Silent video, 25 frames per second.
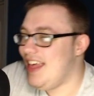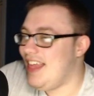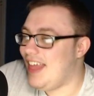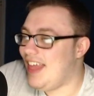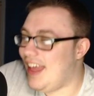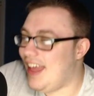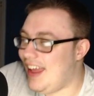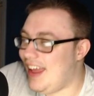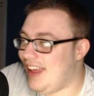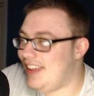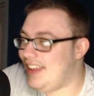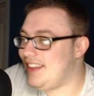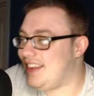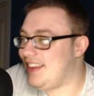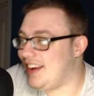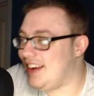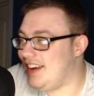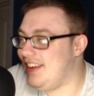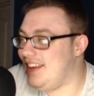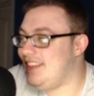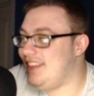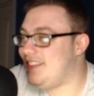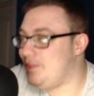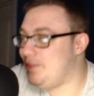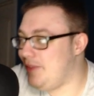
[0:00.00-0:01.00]
That
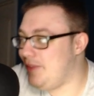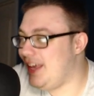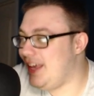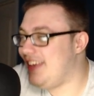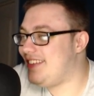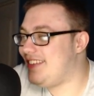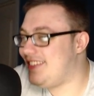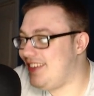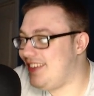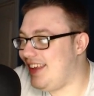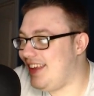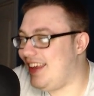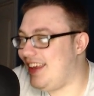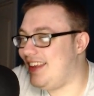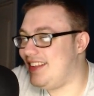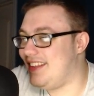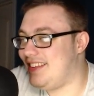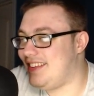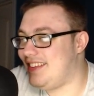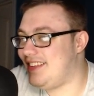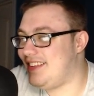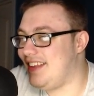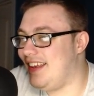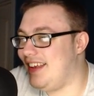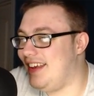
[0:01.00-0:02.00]
does make sense.